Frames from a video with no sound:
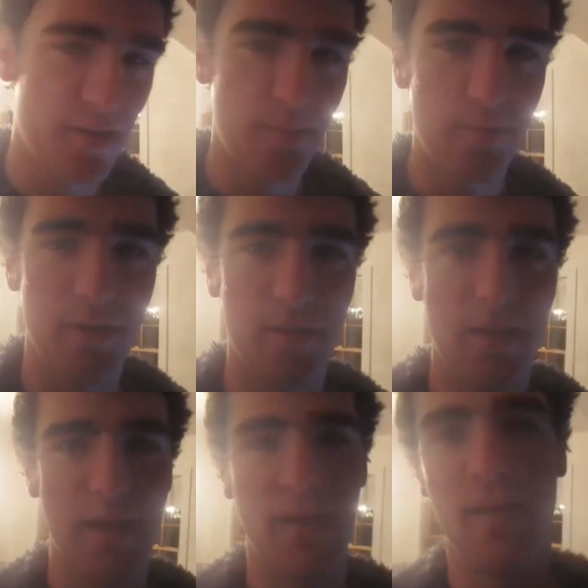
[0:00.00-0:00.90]
up pretty
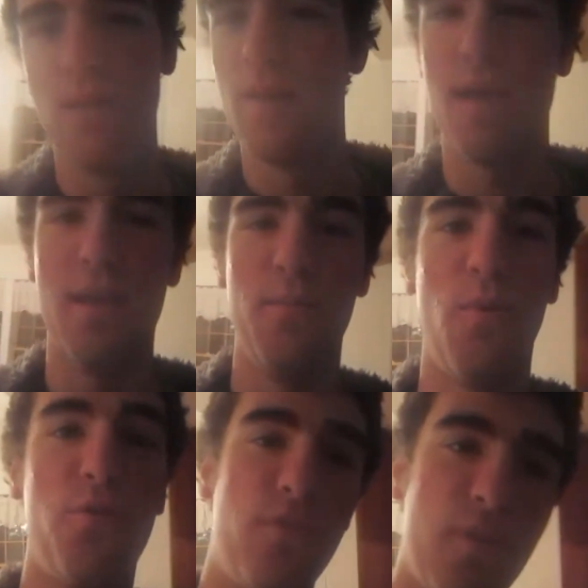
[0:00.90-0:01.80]
late, and
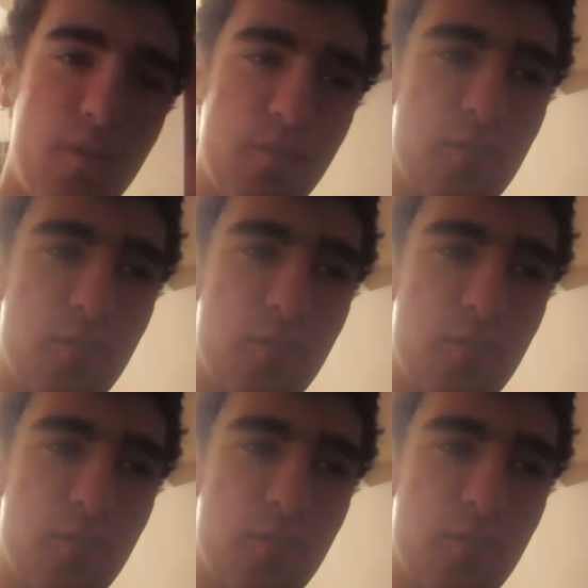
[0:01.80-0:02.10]
mostly because